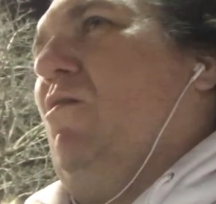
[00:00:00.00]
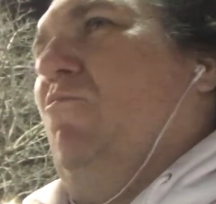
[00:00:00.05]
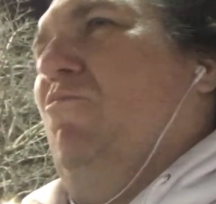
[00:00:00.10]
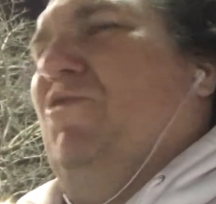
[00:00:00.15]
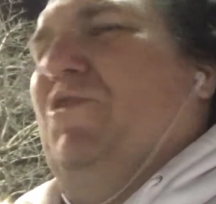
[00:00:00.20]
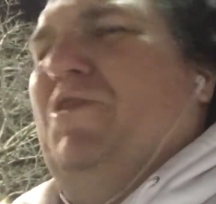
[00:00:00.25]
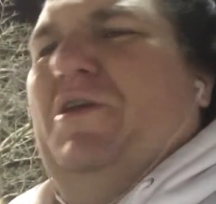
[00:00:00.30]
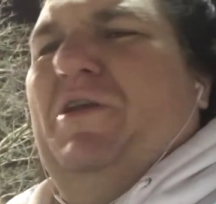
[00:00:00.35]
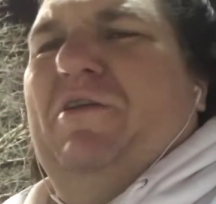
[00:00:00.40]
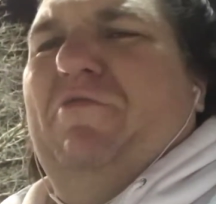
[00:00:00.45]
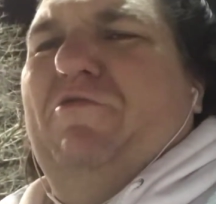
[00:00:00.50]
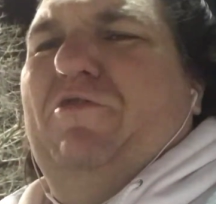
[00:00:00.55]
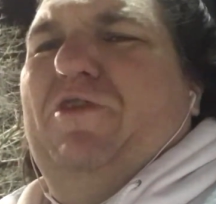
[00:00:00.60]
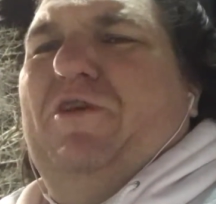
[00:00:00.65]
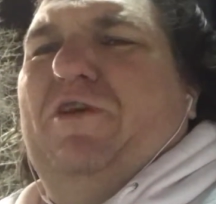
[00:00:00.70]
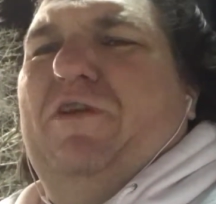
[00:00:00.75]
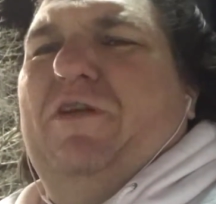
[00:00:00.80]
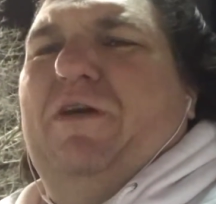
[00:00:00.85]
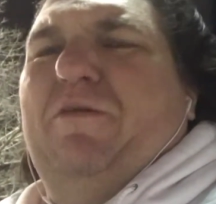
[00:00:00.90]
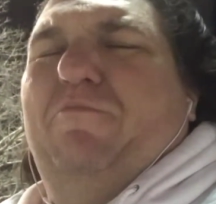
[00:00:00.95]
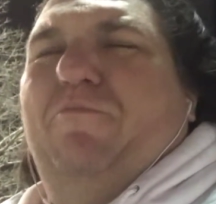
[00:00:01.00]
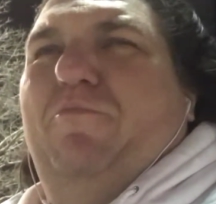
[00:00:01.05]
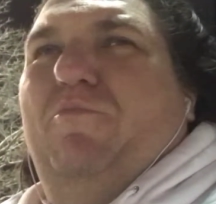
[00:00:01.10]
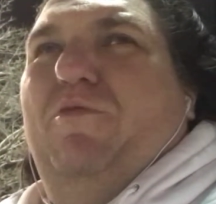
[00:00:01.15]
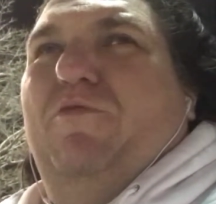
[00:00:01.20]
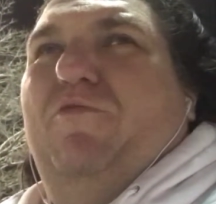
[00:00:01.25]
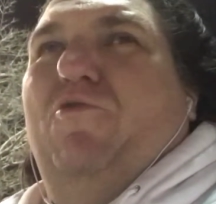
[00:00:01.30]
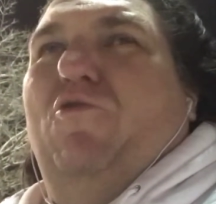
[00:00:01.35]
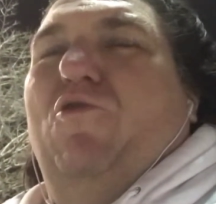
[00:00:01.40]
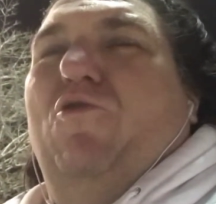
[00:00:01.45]
But they never done that
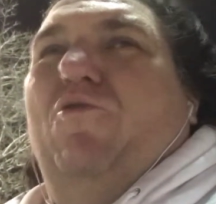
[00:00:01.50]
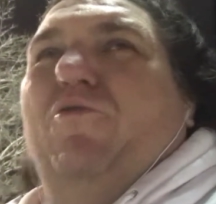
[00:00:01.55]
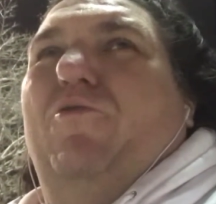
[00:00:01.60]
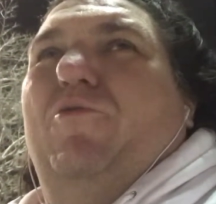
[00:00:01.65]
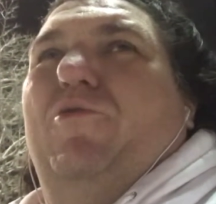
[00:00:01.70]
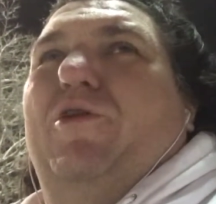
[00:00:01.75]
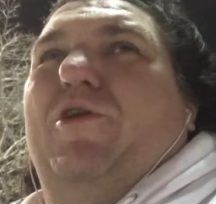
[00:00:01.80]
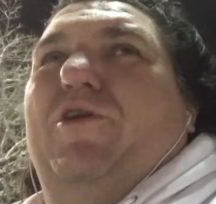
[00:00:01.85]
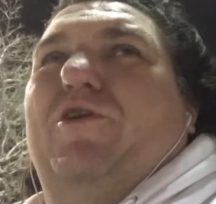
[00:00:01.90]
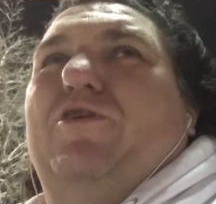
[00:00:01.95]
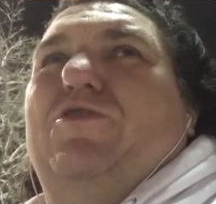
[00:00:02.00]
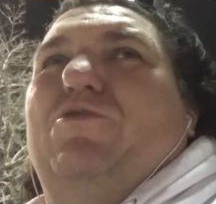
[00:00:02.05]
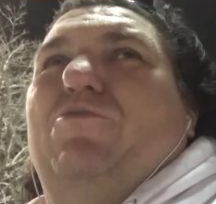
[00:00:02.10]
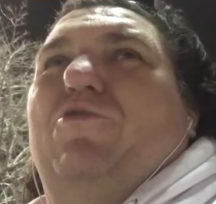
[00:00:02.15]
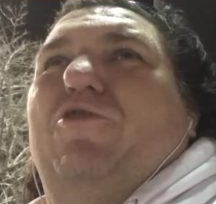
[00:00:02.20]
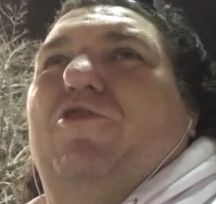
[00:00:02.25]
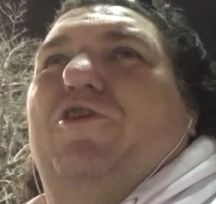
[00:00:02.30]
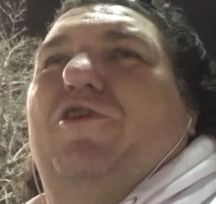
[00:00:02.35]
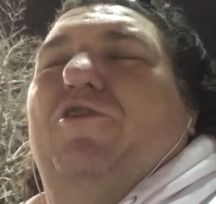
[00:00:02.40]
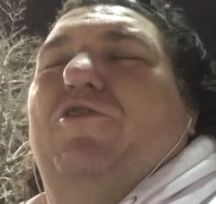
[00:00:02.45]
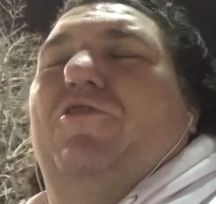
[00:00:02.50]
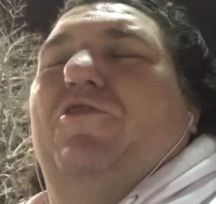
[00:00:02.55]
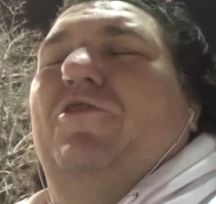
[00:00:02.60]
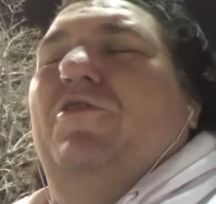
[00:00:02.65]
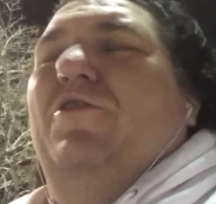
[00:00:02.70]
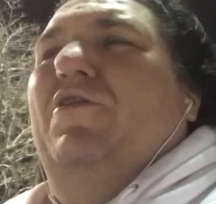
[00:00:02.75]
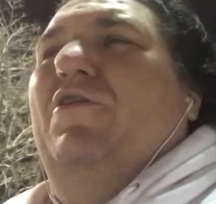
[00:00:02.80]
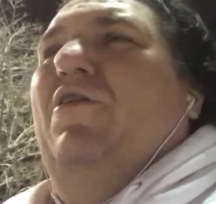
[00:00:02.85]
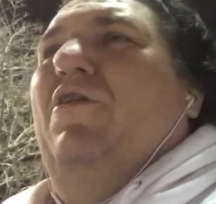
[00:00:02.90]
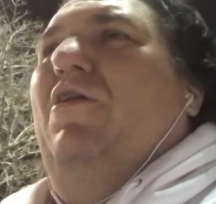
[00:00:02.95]
before when I used to work here
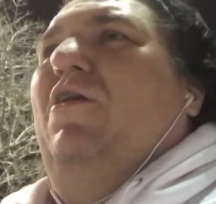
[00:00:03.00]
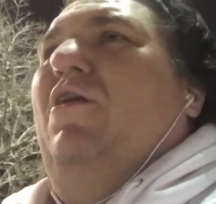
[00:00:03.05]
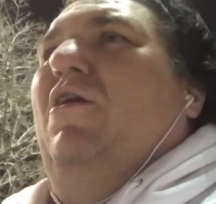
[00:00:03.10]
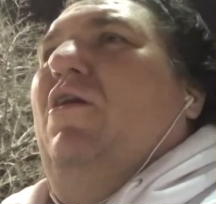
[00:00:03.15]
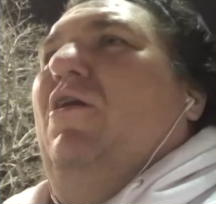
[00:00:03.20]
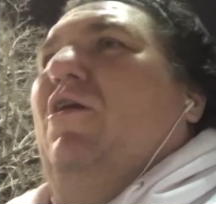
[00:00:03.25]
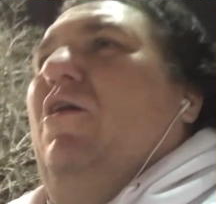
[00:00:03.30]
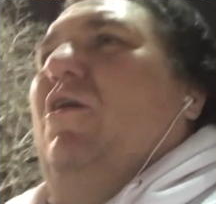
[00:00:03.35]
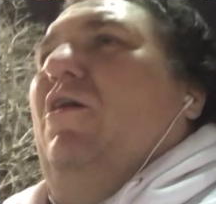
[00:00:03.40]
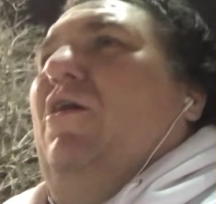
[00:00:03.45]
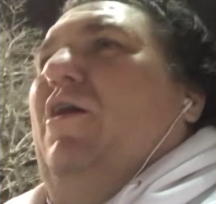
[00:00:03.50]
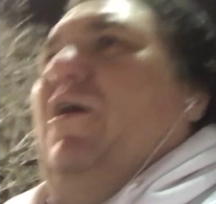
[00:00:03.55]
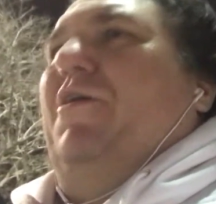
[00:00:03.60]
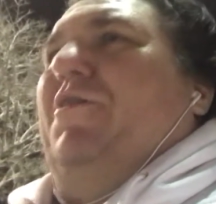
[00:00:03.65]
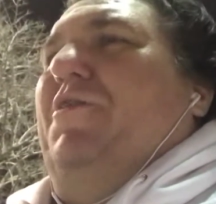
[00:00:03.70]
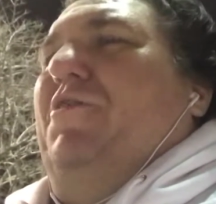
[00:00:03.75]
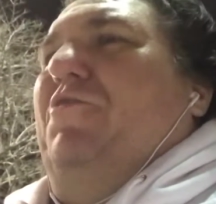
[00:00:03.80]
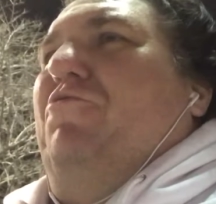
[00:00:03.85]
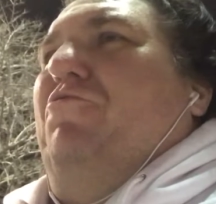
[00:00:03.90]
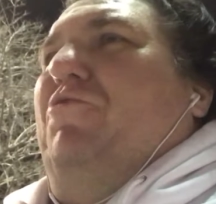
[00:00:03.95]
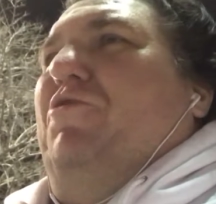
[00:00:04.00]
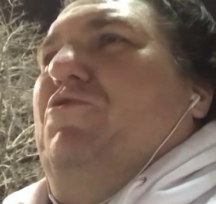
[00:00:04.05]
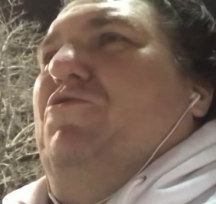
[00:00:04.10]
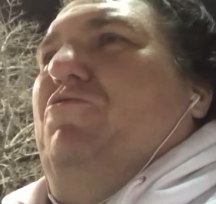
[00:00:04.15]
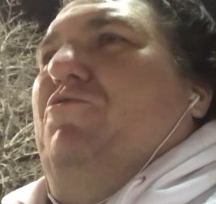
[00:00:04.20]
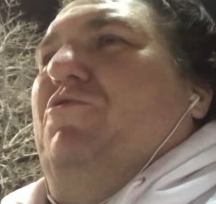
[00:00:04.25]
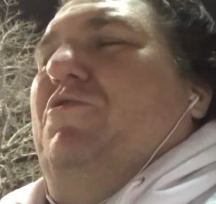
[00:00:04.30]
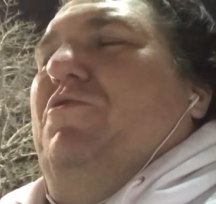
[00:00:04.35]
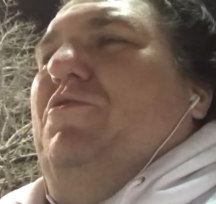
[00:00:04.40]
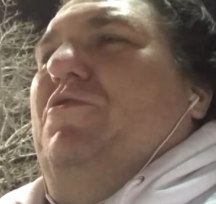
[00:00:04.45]
at this
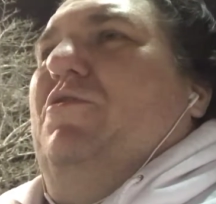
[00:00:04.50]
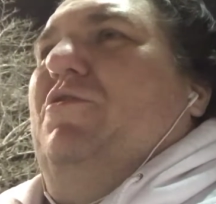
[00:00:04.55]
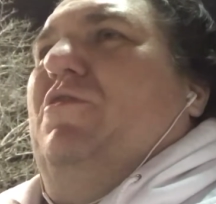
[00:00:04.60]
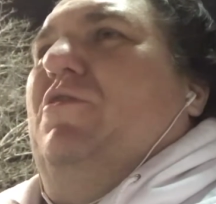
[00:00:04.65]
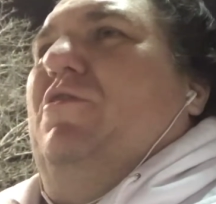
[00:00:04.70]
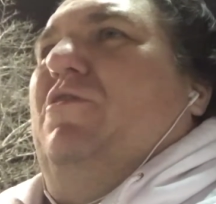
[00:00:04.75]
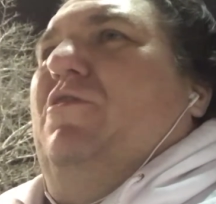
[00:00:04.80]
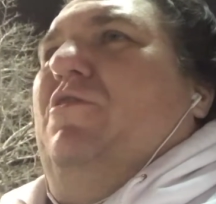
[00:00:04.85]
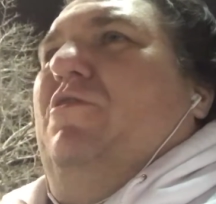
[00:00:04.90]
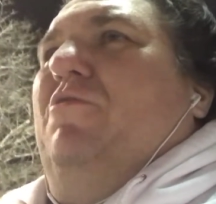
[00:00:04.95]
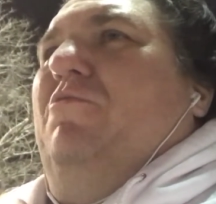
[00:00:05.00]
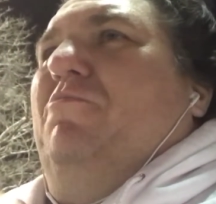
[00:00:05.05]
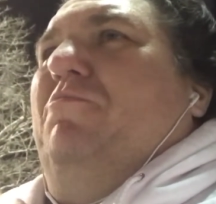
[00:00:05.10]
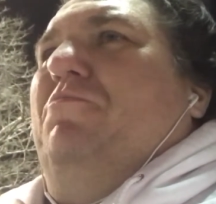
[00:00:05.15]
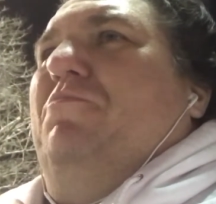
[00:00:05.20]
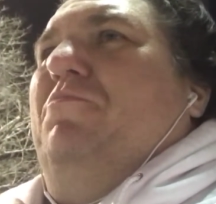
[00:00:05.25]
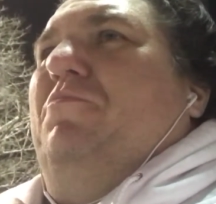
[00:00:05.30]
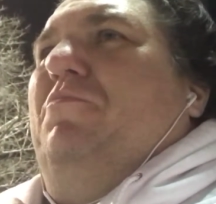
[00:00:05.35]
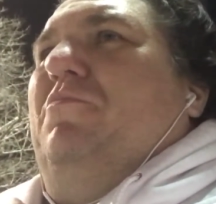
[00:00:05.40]
restaurant. Um,